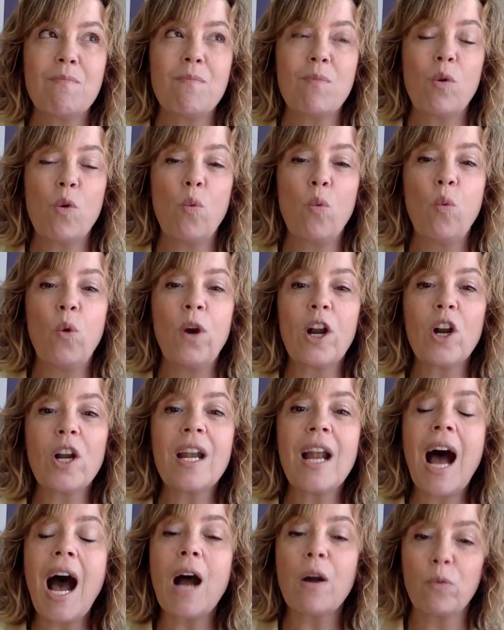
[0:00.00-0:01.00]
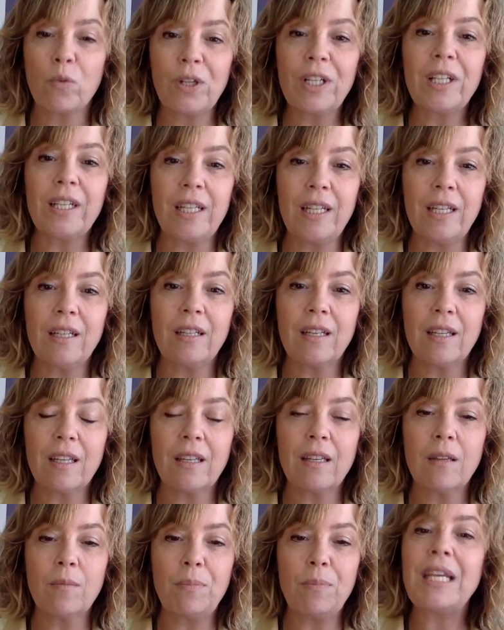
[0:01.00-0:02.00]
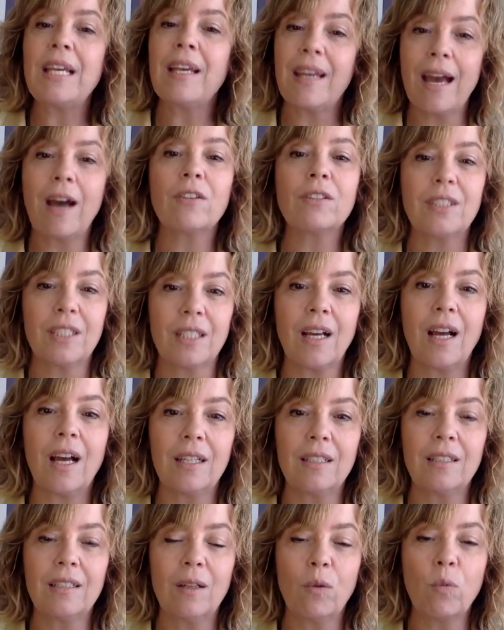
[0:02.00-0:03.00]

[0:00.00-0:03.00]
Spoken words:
we're not really being counted on.